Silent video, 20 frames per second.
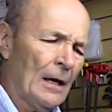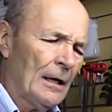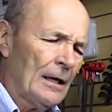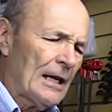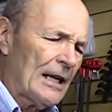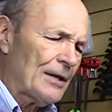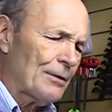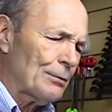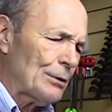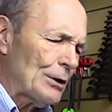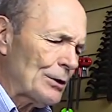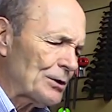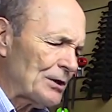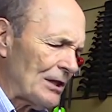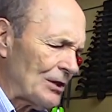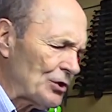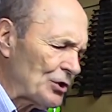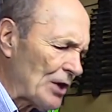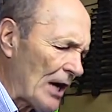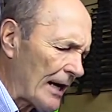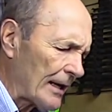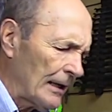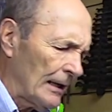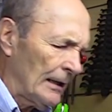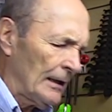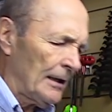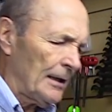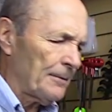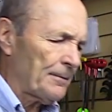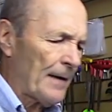He usually check,
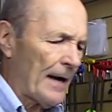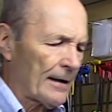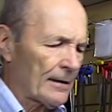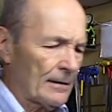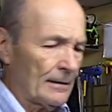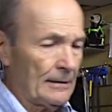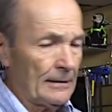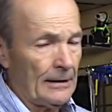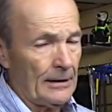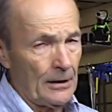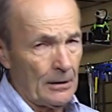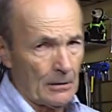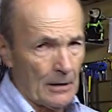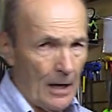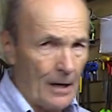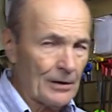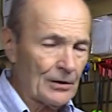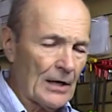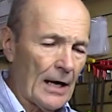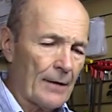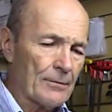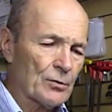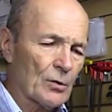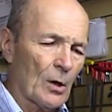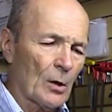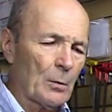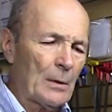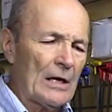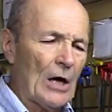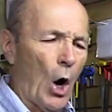in fact, here at our dive
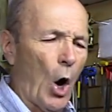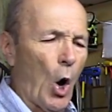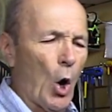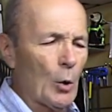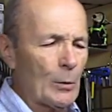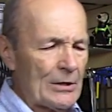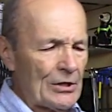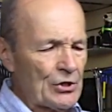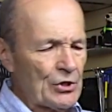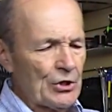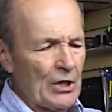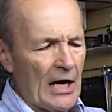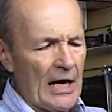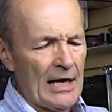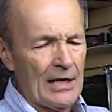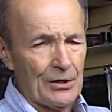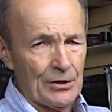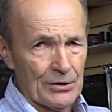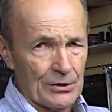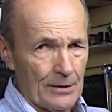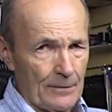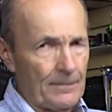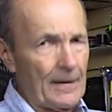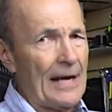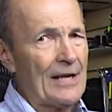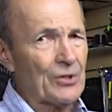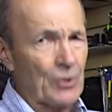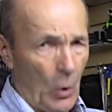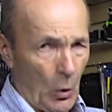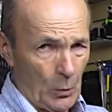store, we always change the
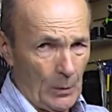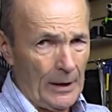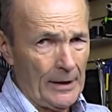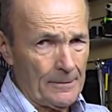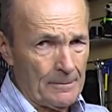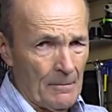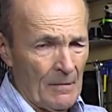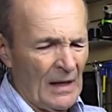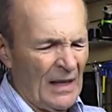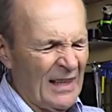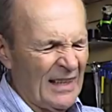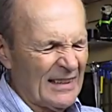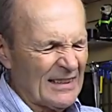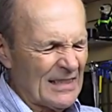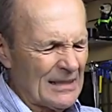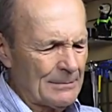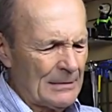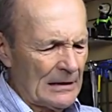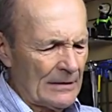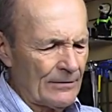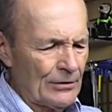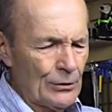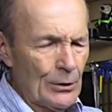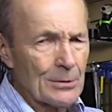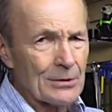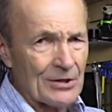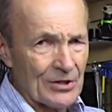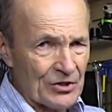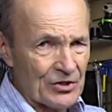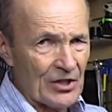face O-ring a bit of a
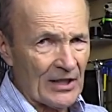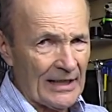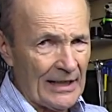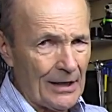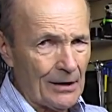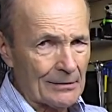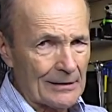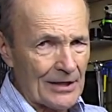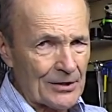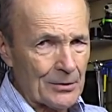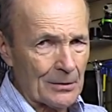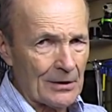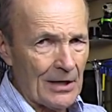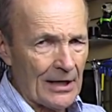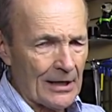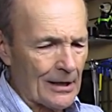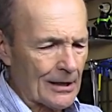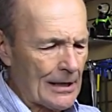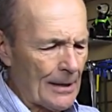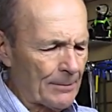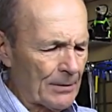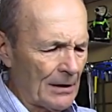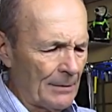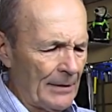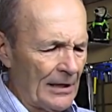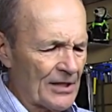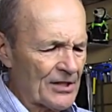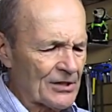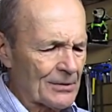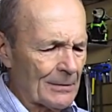nuisance to get out. That's going to take a couple of
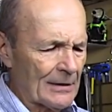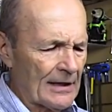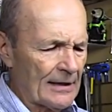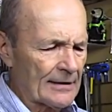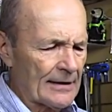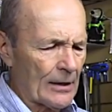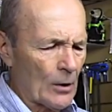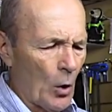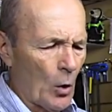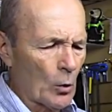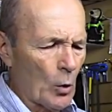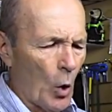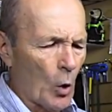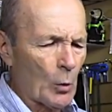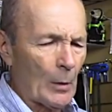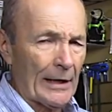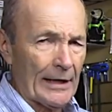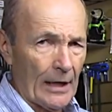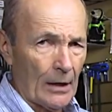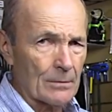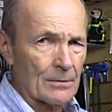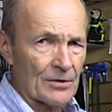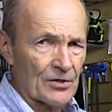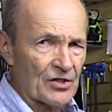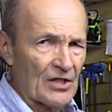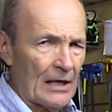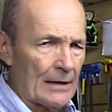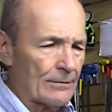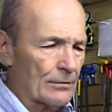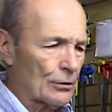minutes. We'll get that old O-ring out and
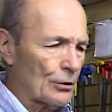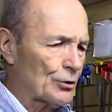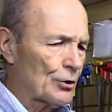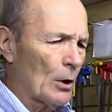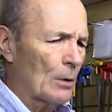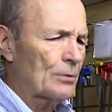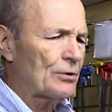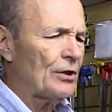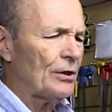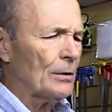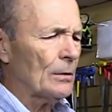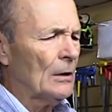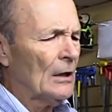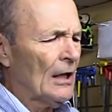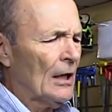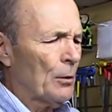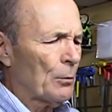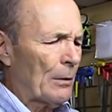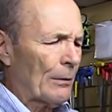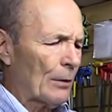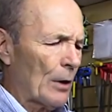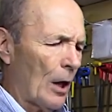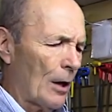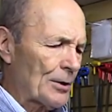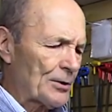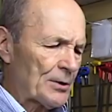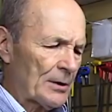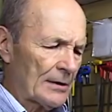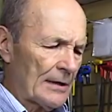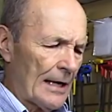save it to show to you. We will
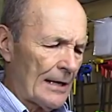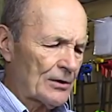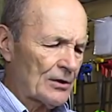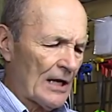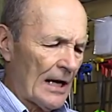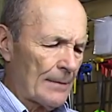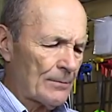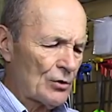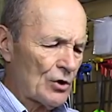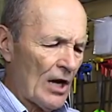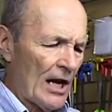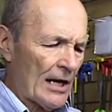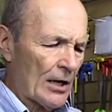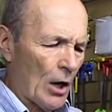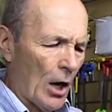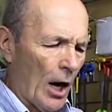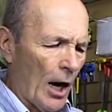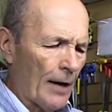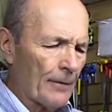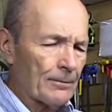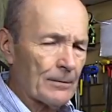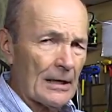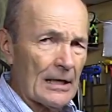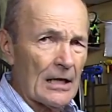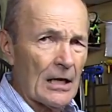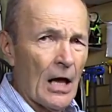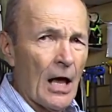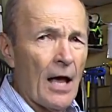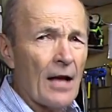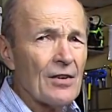also at that time take off
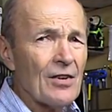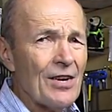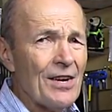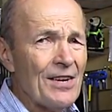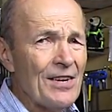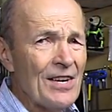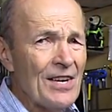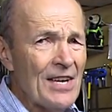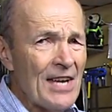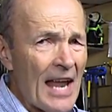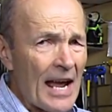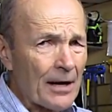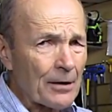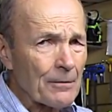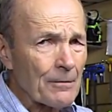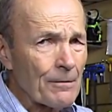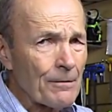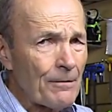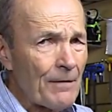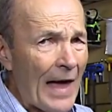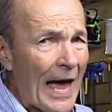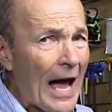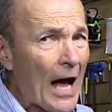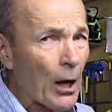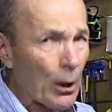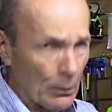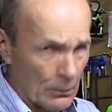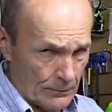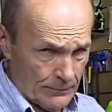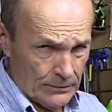the neck
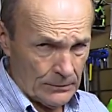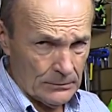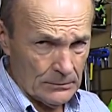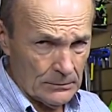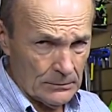valve,